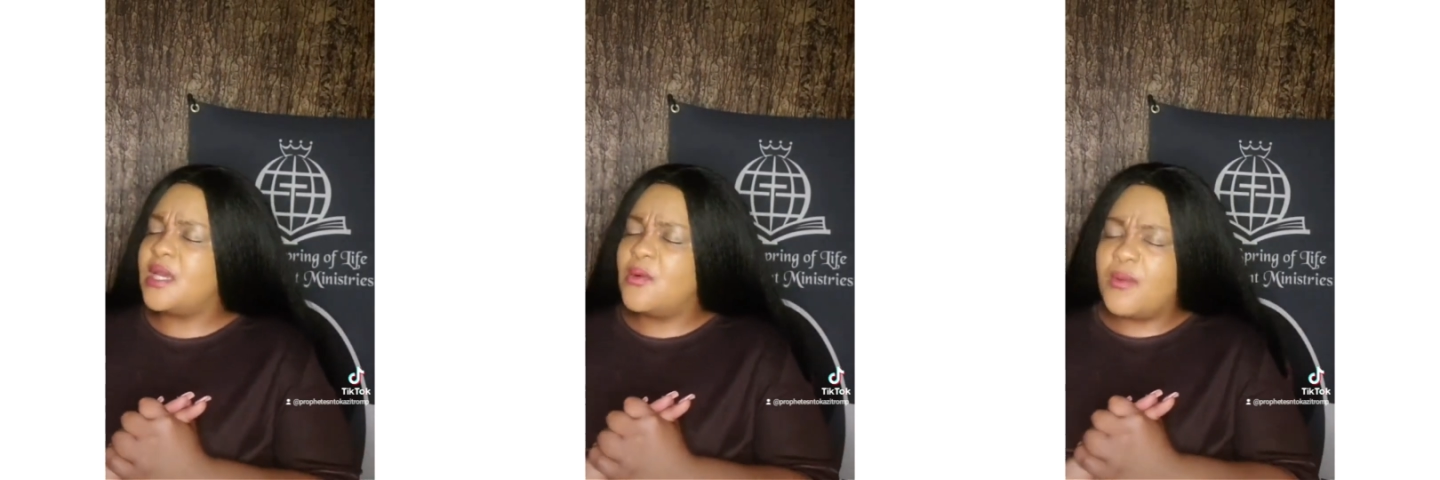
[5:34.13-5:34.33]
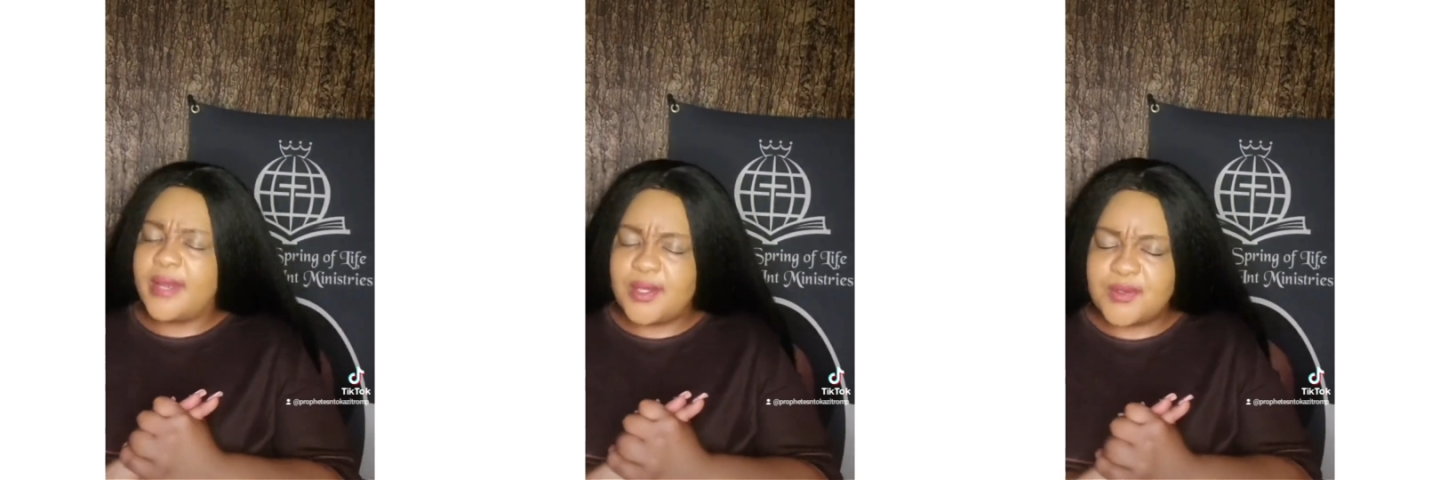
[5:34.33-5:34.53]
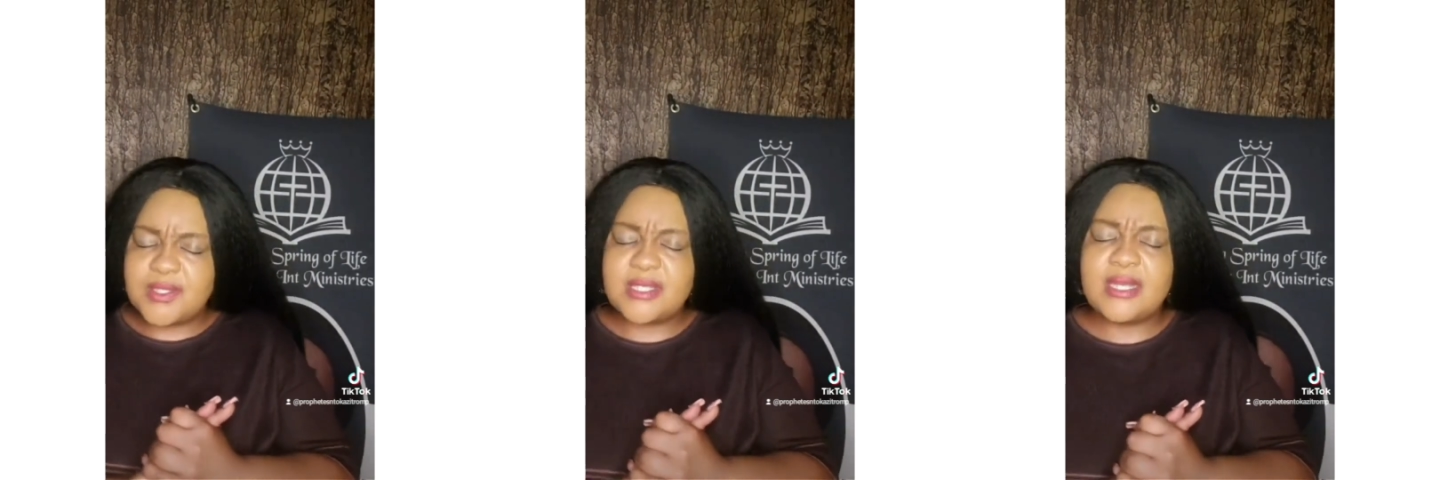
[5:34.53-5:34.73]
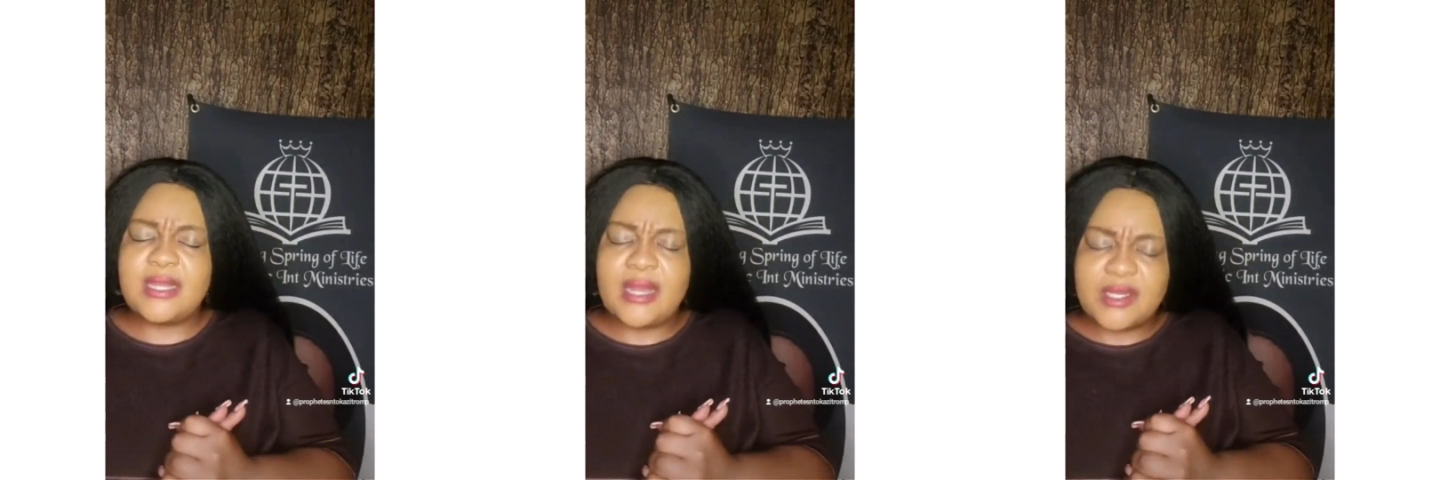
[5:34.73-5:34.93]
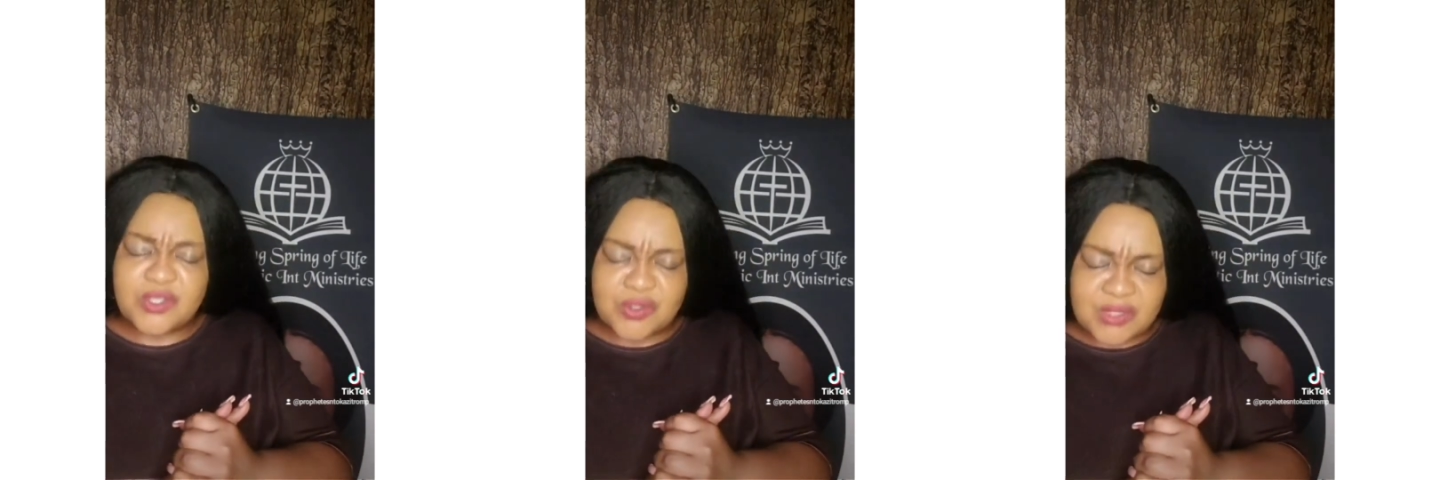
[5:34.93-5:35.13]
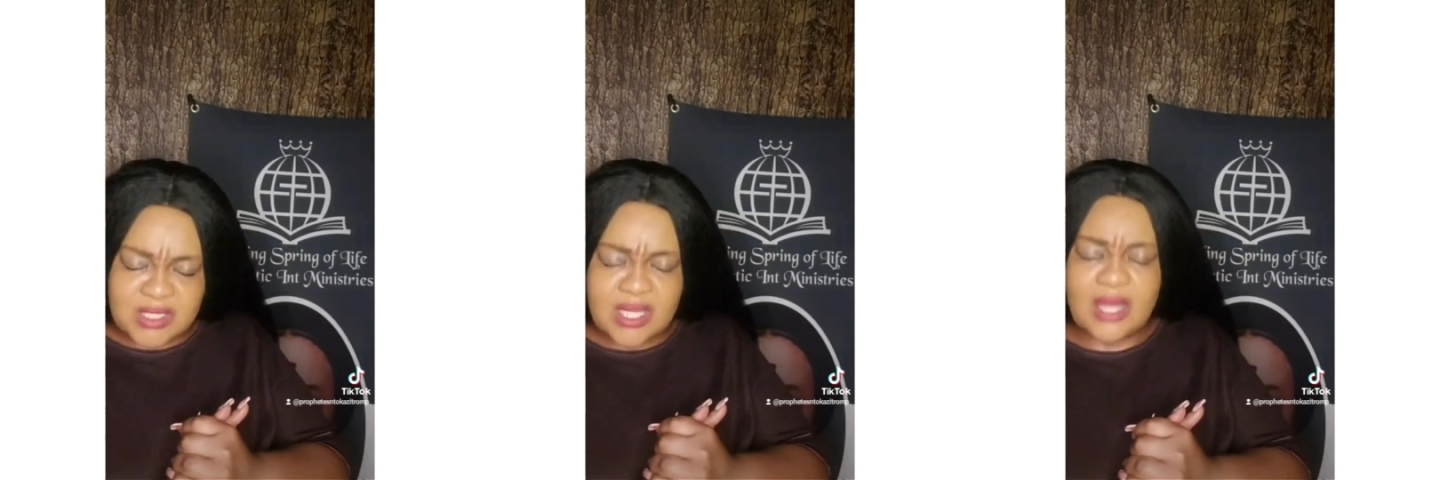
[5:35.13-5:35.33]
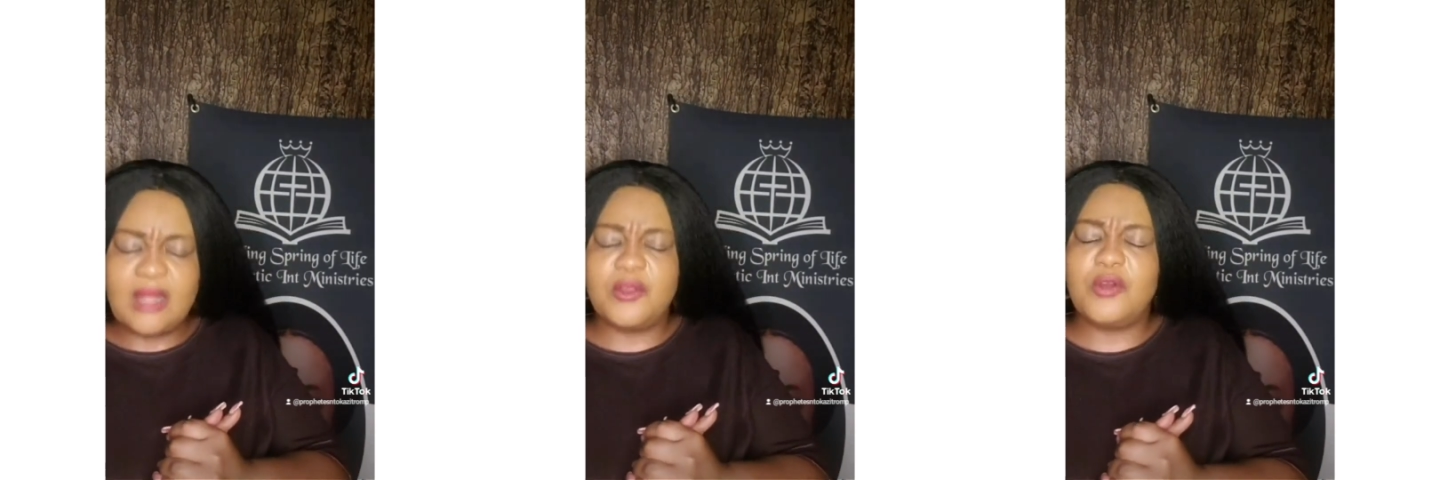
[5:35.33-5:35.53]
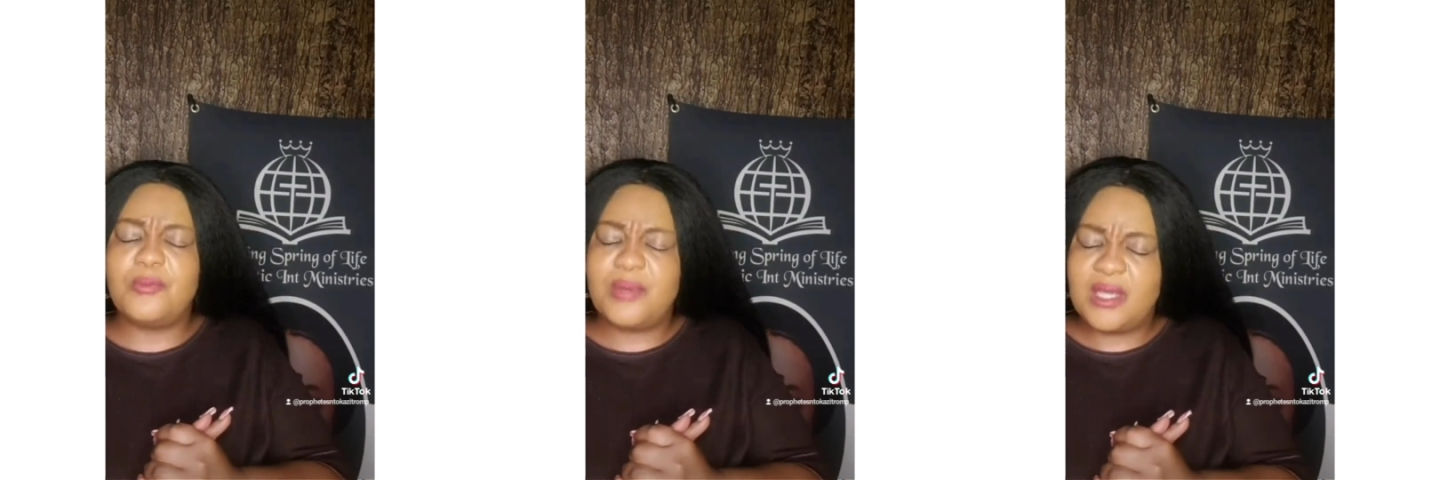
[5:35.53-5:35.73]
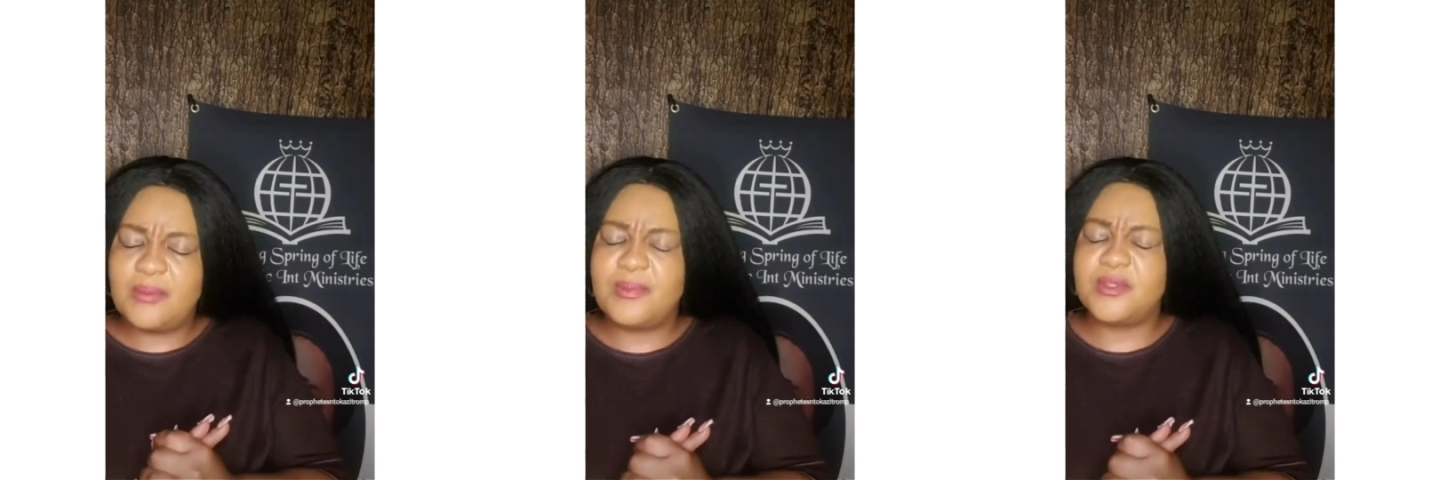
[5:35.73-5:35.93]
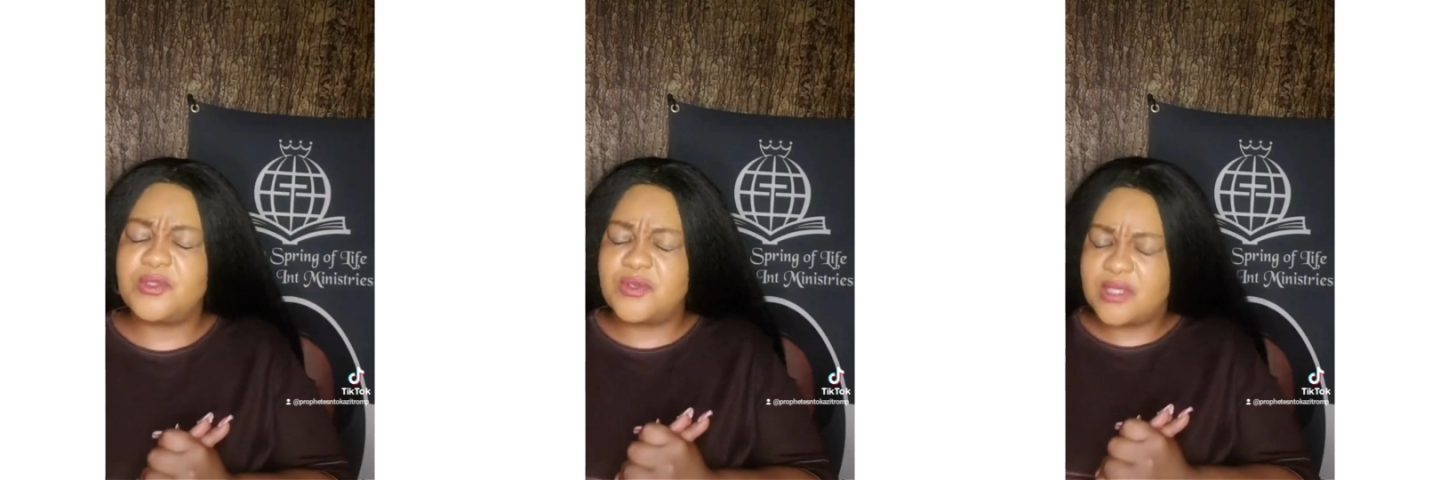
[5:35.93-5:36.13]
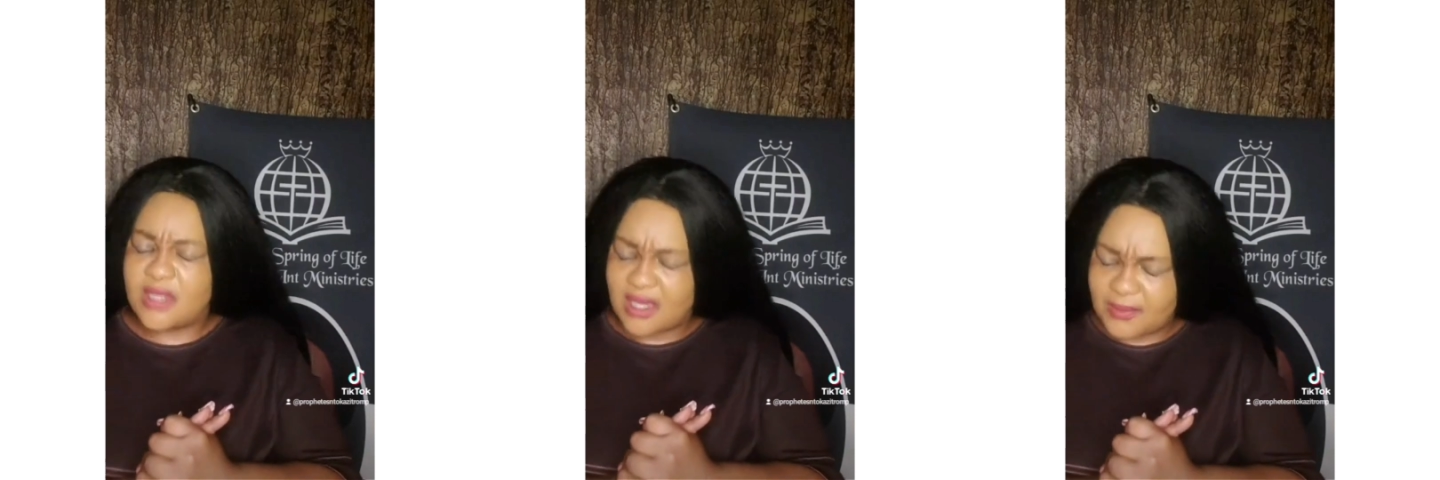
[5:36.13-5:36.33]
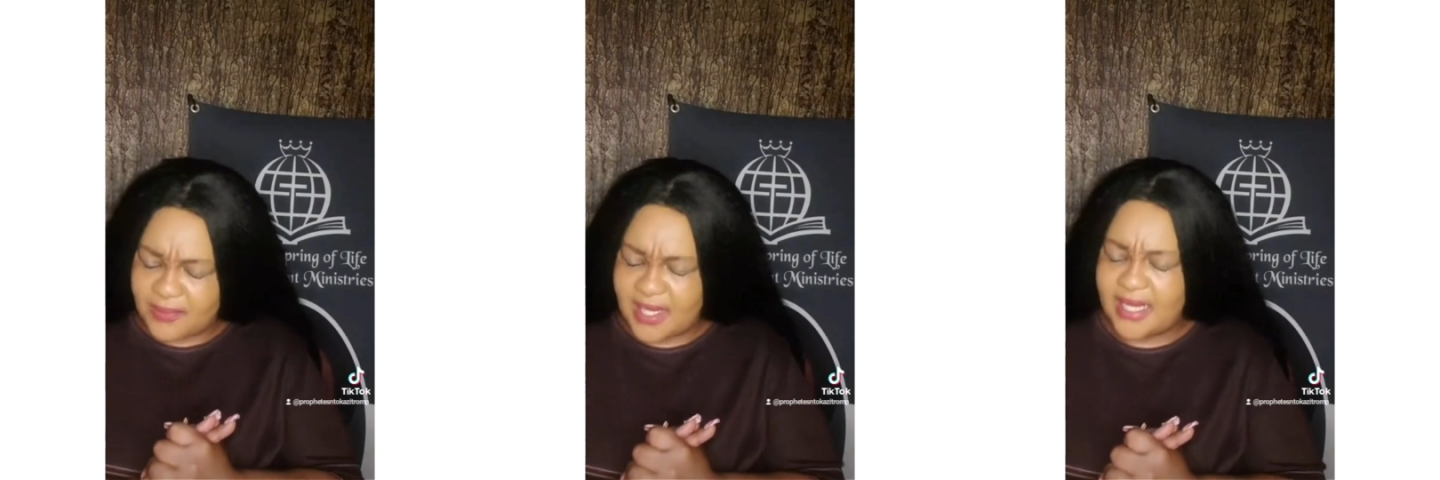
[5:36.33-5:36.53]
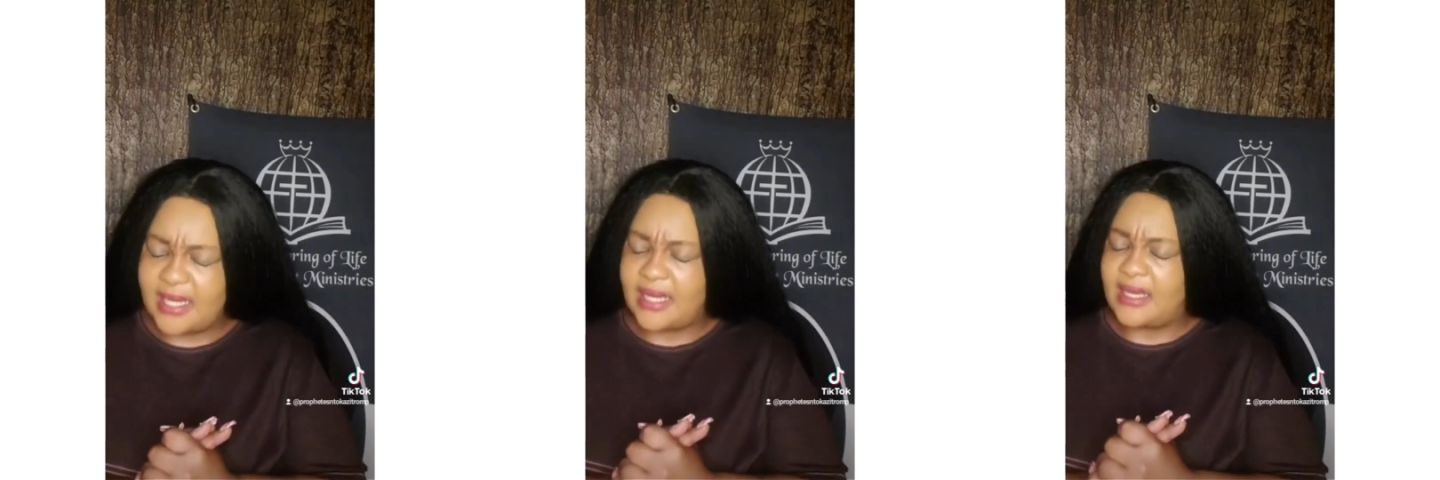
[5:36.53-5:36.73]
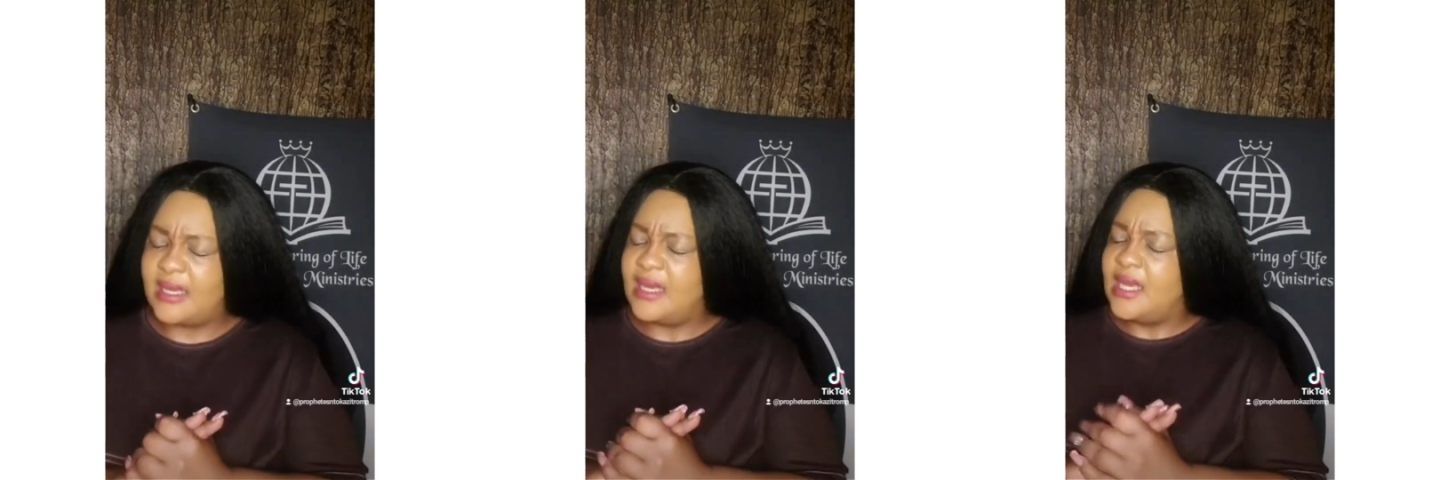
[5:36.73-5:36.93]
you said I should tell your people to start planning